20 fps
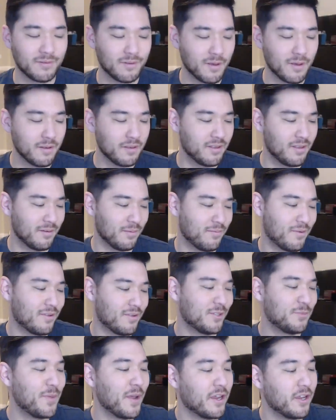the
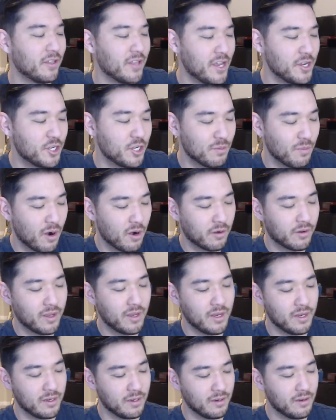speculation
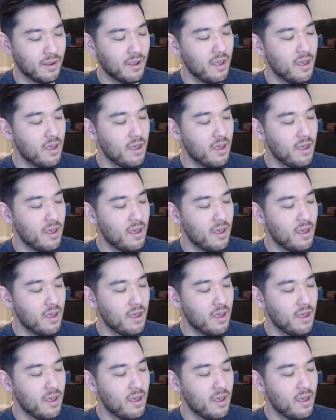market and